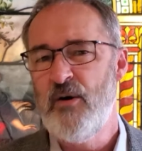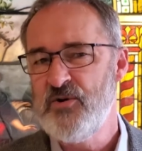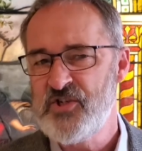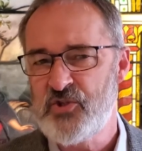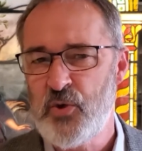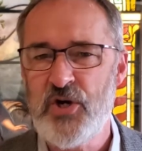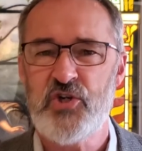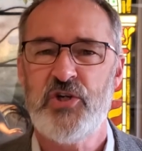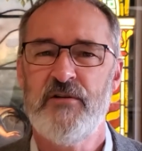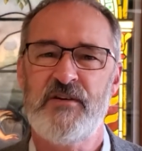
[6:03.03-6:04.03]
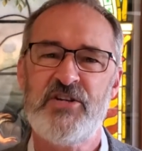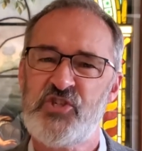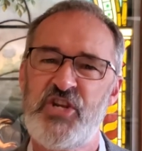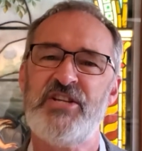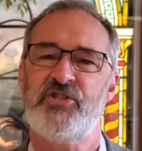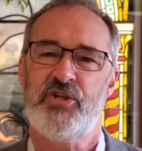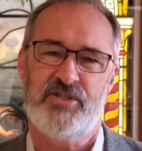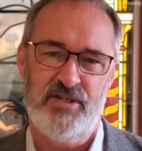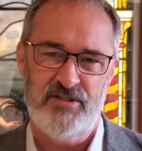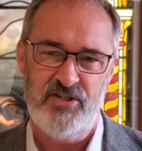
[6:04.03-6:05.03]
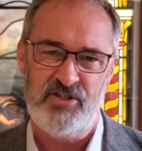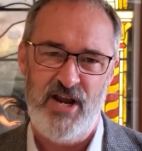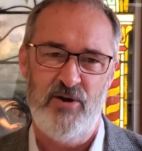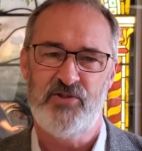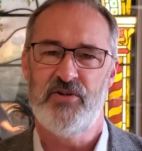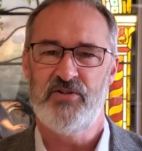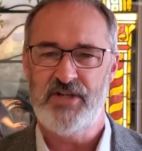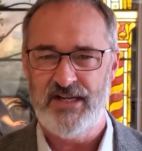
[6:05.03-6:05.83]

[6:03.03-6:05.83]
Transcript: was a tradition of consensus in these councils